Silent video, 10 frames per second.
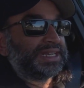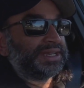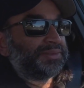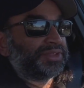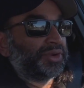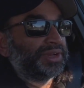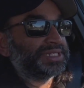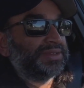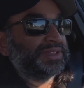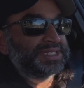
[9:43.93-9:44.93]
with
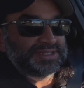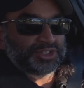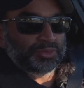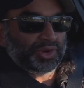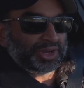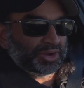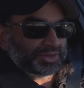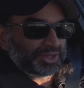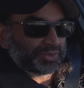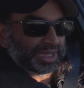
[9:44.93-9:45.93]
Toyota Safety Sense
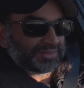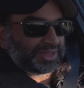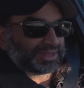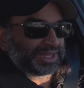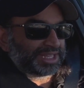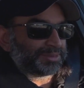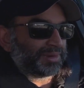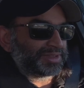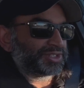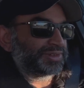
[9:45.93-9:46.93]
2.0, you get the lane
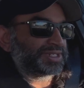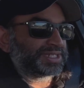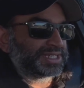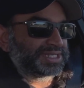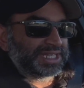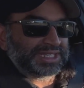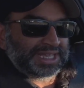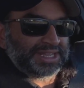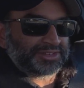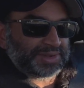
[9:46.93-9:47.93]
departure assist, the
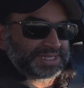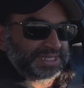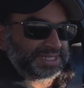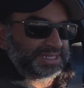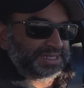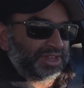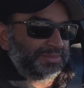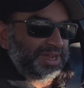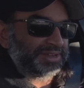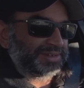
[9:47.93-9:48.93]
lane trace assist,
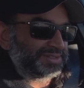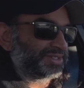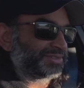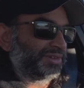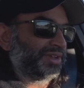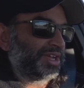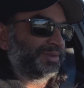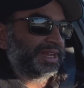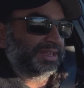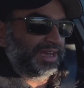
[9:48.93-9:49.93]
automatic cruise control,
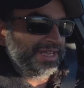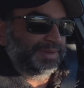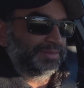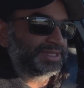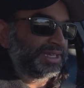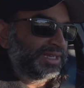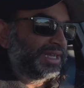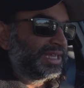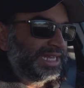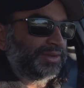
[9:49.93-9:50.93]
automatic high beams.
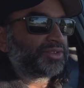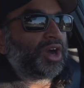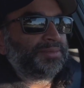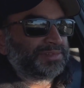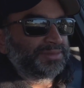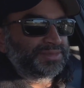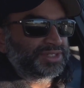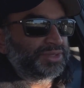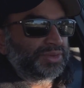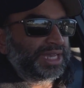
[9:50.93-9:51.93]
Now, top trims
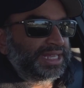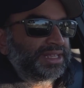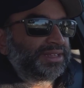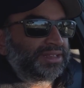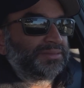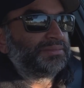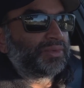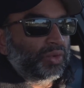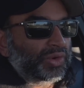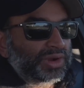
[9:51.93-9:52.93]
do get a little
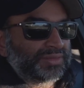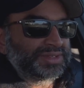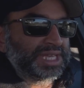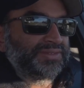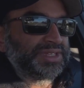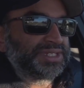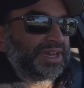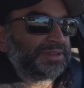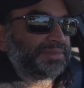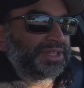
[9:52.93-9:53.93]
more on the safety
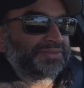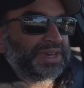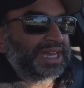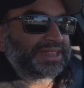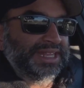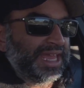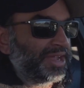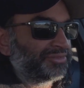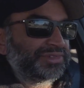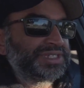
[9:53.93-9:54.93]
side, but the fact that
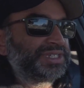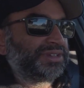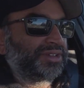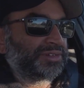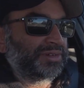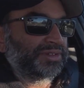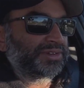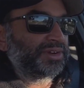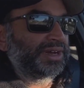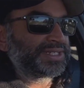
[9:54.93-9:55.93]
every single Corolla
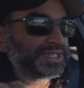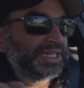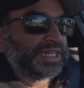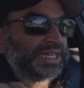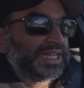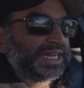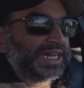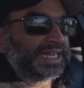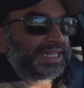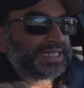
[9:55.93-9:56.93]
Cross
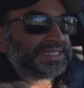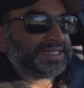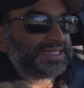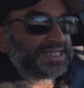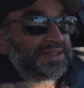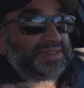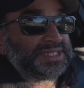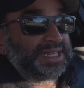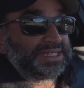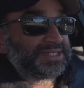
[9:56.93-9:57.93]
gets the Safety
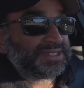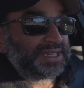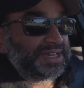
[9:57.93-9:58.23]
Sense